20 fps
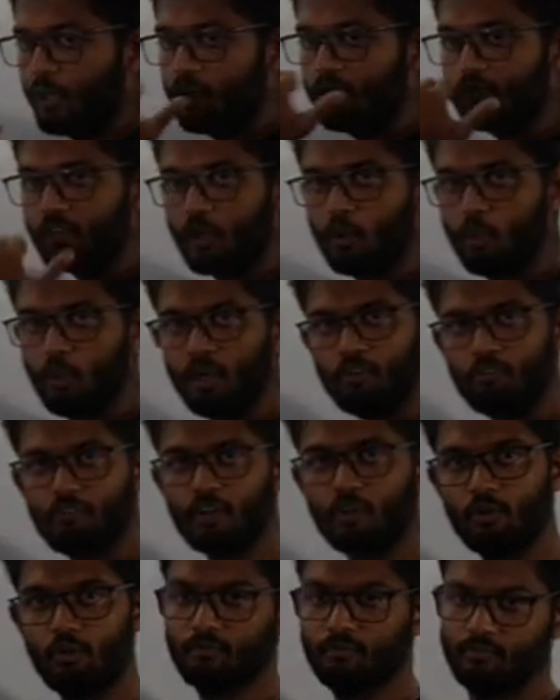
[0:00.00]
and 5 and
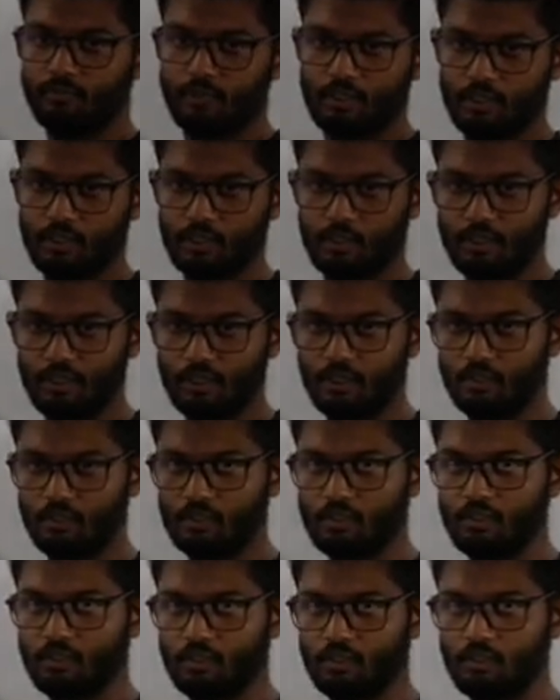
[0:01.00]
5.
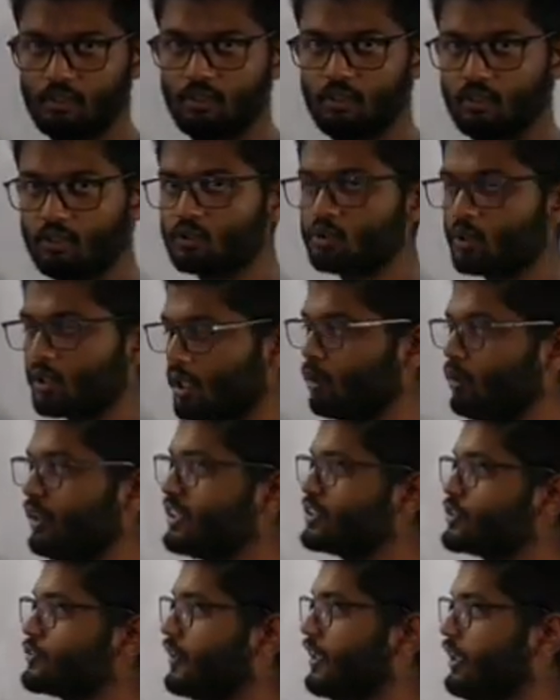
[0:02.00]
So now
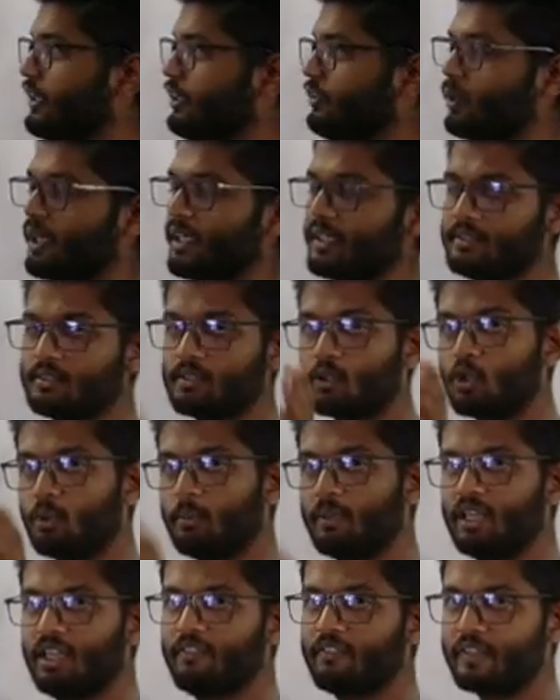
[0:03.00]
let's find what is the
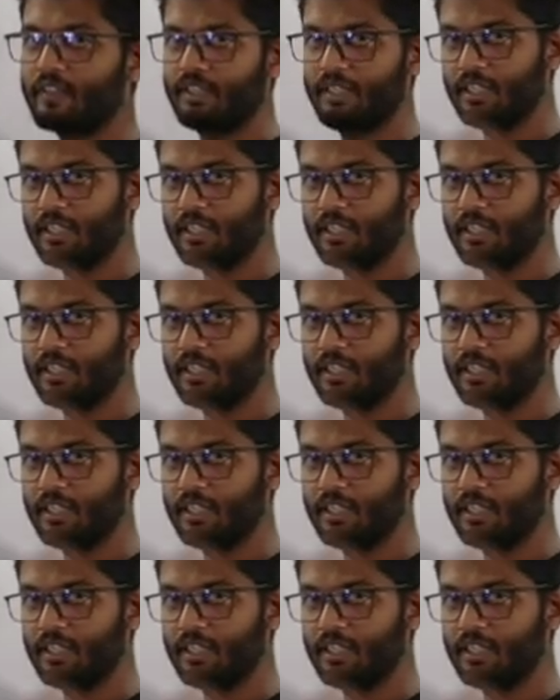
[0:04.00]
common difference.